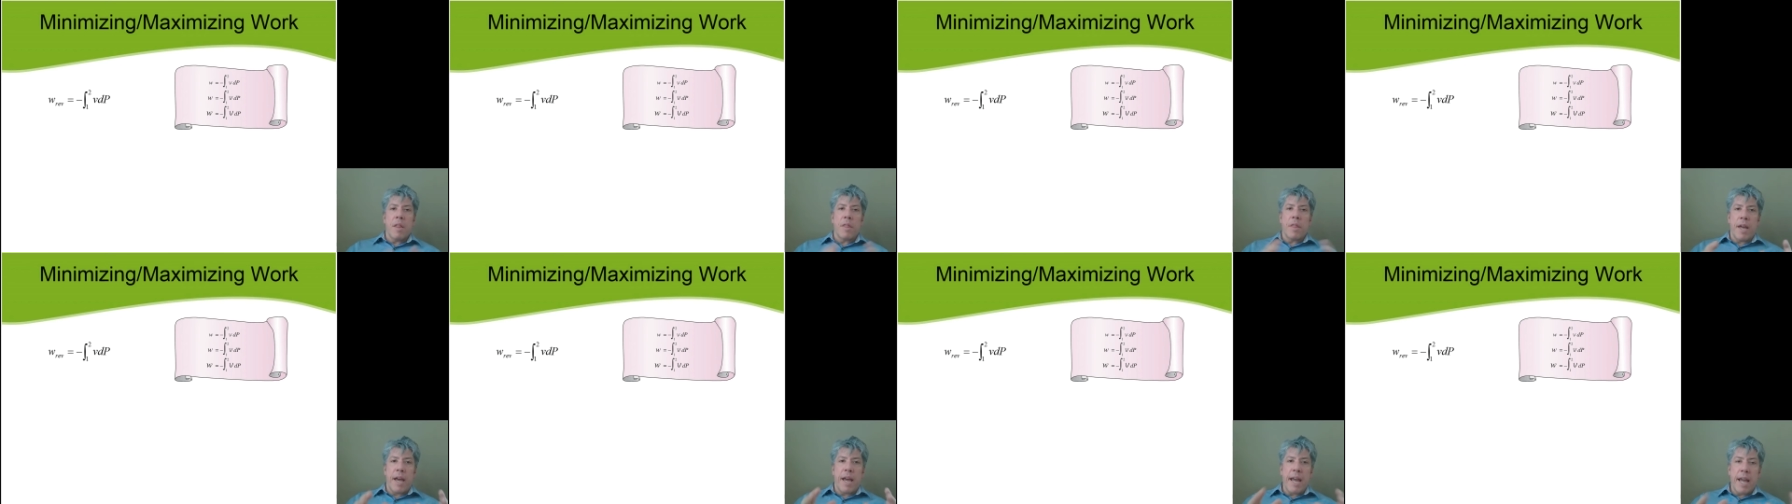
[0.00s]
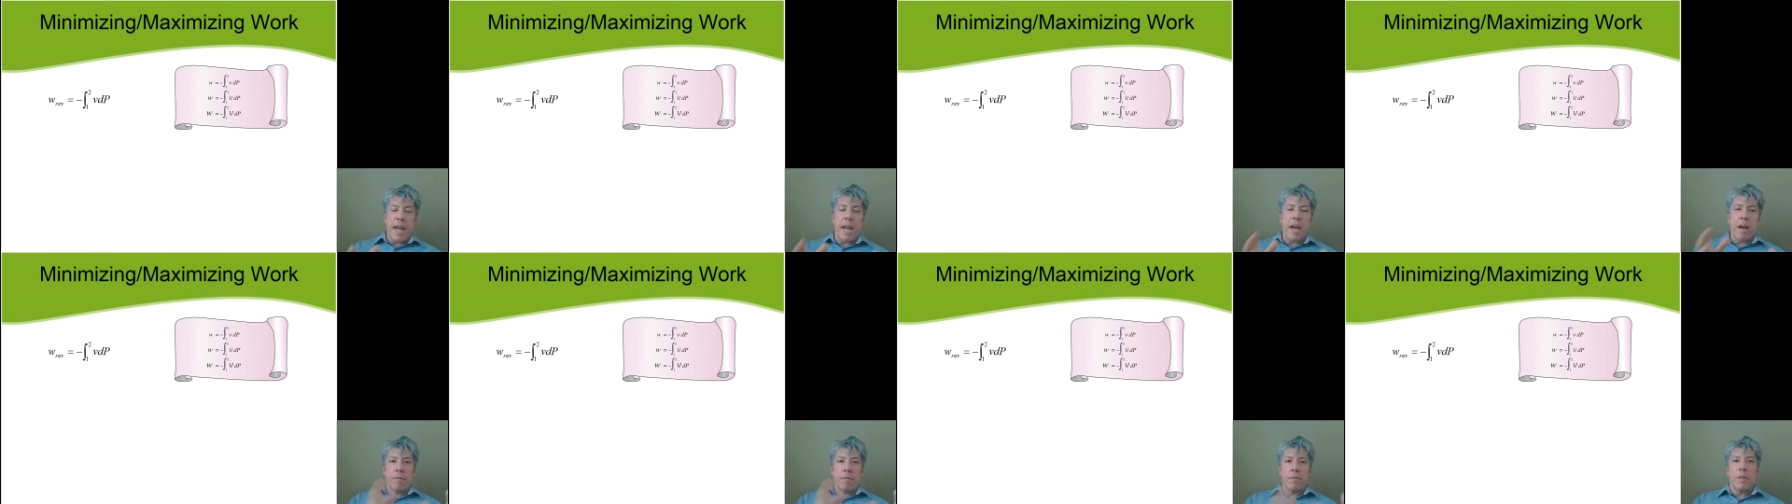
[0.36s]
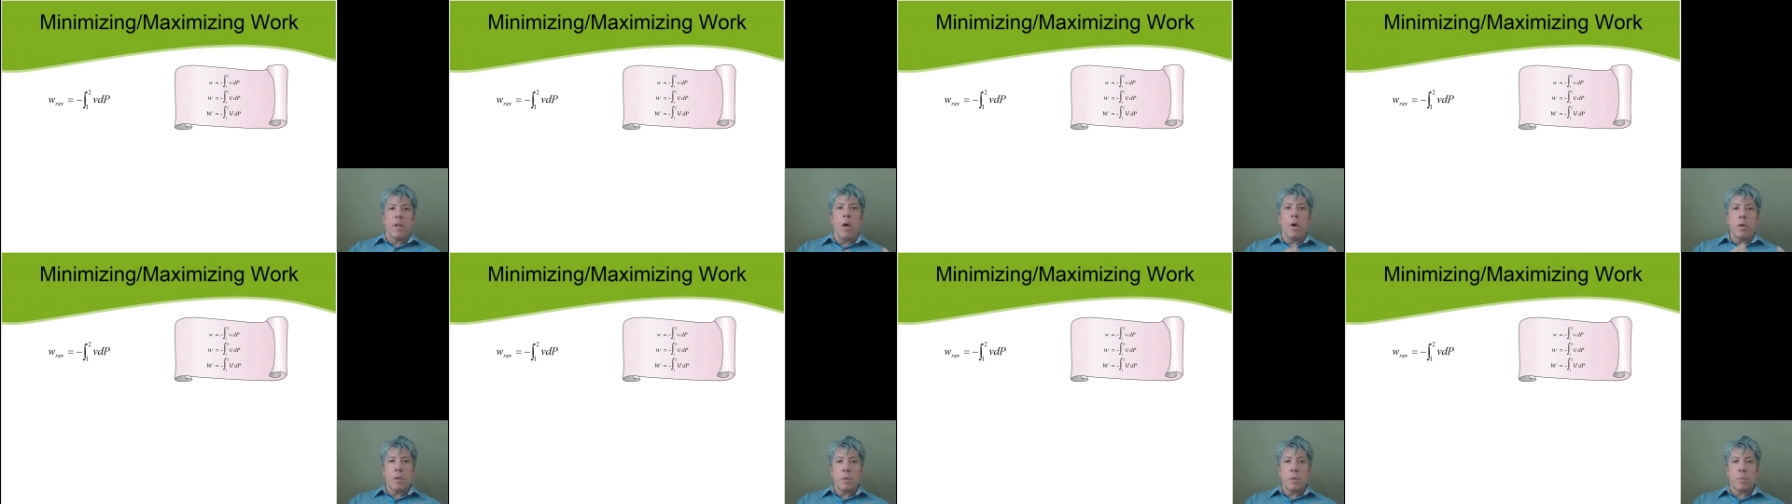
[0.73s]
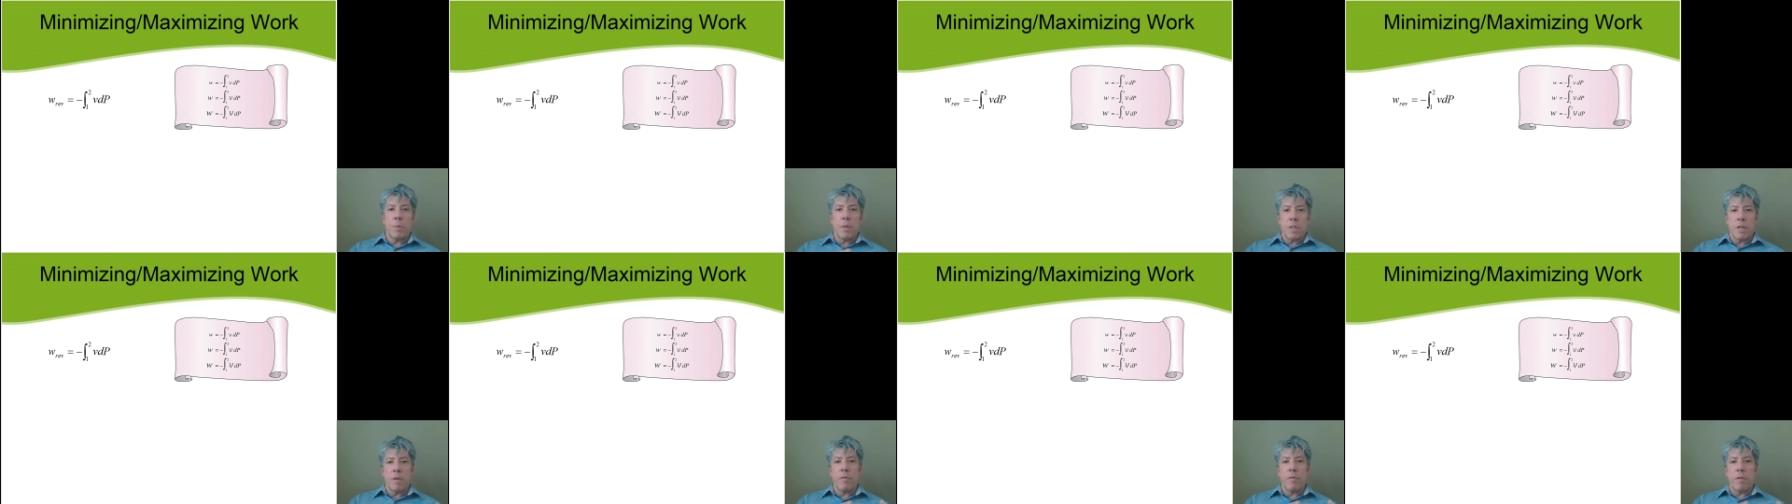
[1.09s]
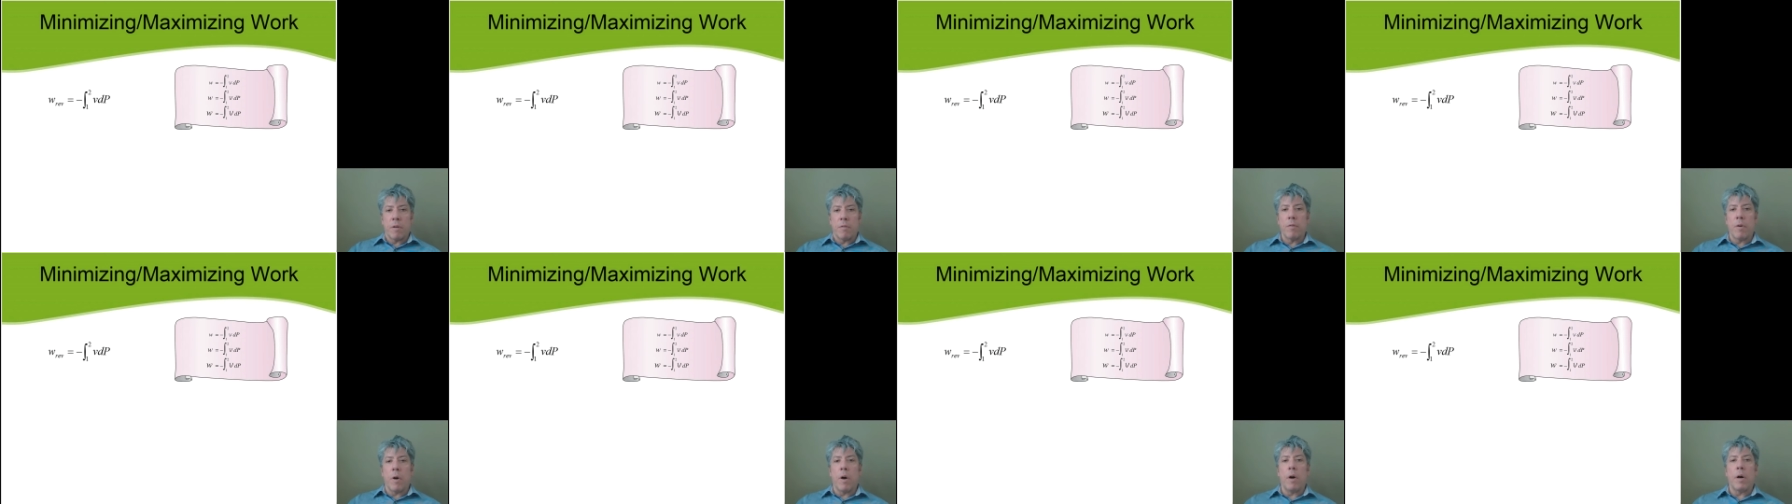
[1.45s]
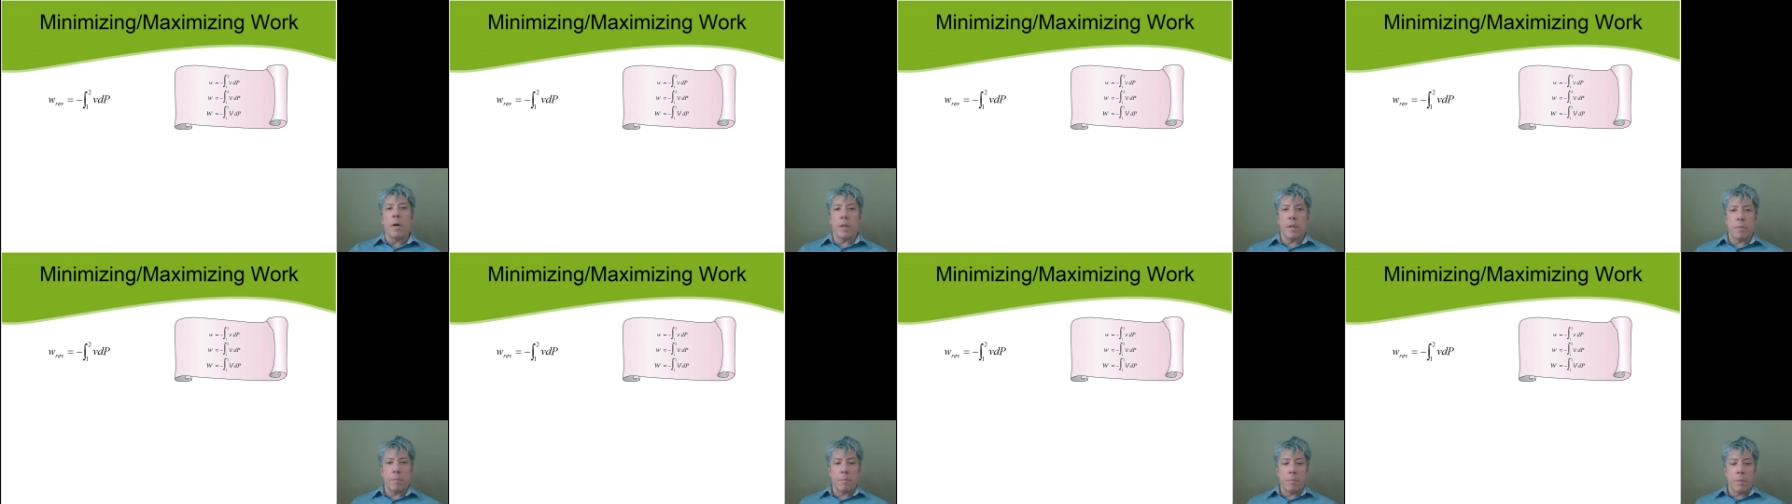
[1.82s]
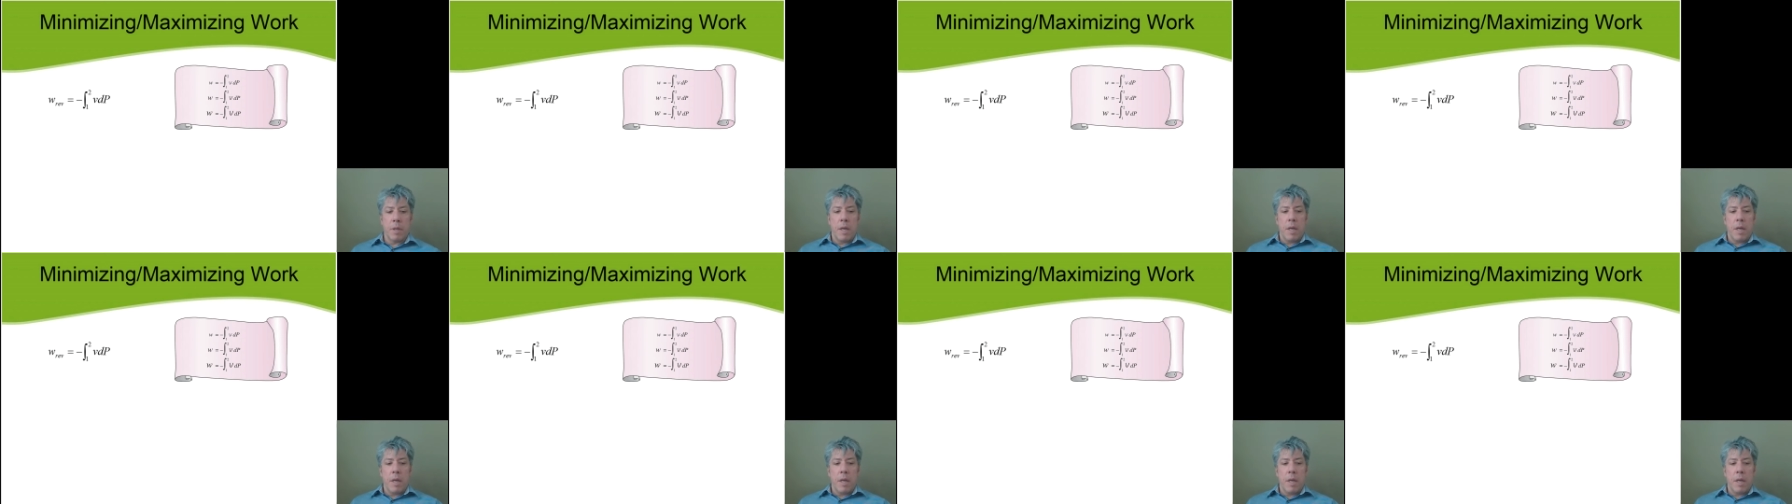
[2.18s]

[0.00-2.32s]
that have low specific volume